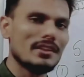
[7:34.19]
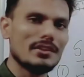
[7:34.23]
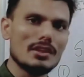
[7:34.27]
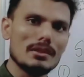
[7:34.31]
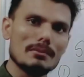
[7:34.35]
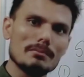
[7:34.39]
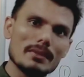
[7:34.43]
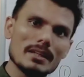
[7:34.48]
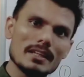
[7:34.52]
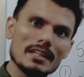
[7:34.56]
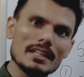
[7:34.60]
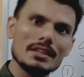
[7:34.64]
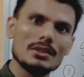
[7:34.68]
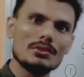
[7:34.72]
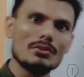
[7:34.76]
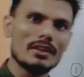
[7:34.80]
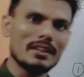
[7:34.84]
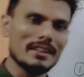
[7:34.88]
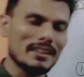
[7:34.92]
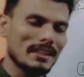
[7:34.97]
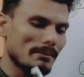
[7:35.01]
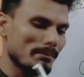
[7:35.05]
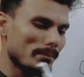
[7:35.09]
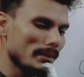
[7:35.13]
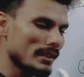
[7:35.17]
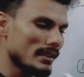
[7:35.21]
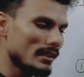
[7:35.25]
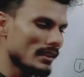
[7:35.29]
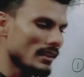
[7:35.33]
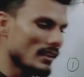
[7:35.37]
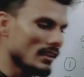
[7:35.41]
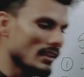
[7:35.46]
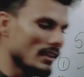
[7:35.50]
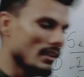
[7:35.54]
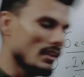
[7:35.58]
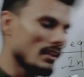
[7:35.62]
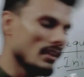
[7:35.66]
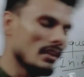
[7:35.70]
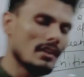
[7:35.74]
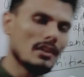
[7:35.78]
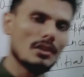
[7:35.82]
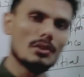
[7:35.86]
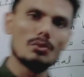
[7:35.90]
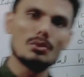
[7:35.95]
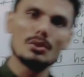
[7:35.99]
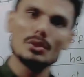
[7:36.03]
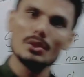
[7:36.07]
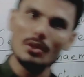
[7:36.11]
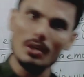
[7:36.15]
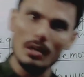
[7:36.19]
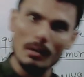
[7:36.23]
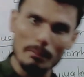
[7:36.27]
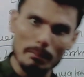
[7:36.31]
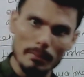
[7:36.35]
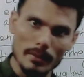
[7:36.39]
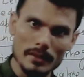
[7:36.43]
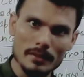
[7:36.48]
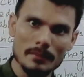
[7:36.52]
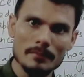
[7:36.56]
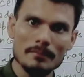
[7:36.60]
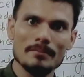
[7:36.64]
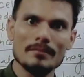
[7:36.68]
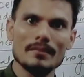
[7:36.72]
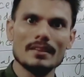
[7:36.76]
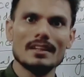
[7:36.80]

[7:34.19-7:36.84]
Normally you are keeping the wound open.